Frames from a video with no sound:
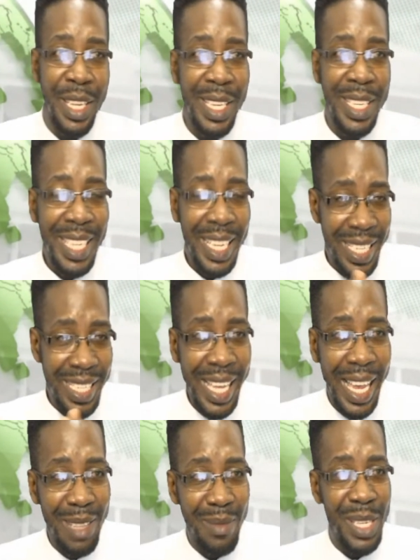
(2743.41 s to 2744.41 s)
set
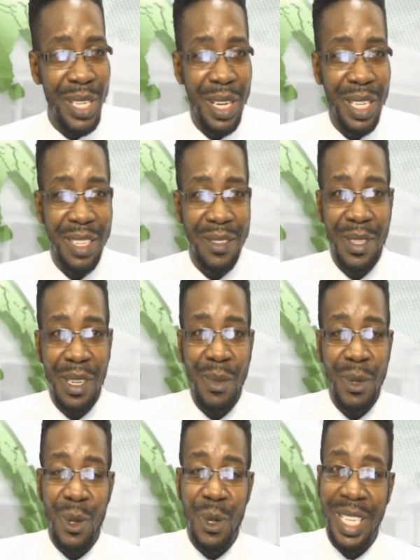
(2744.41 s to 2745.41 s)
aside because of some
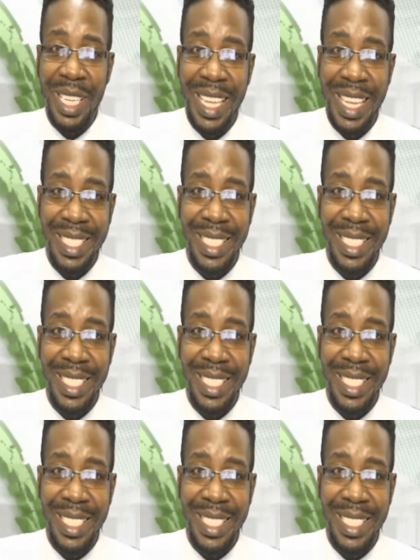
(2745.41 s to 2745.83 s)
court case.